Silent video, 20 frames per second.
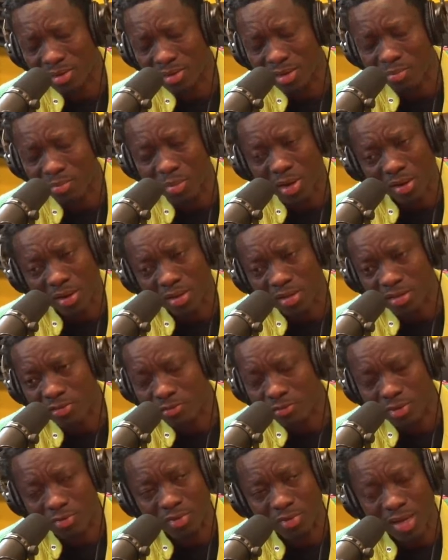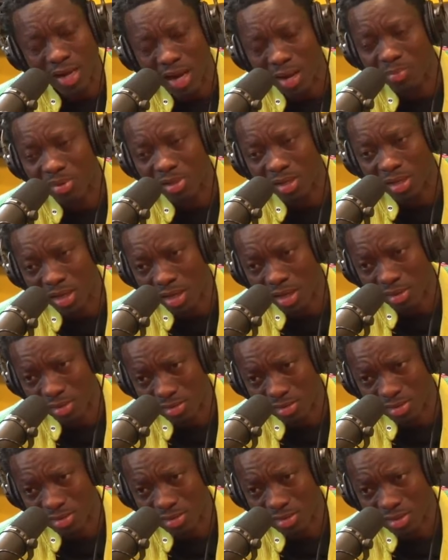America's full of
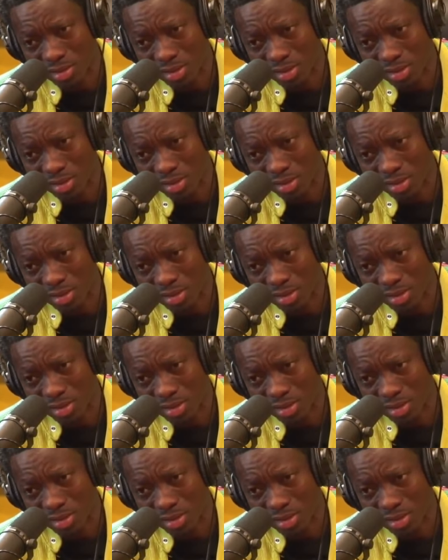copycatters.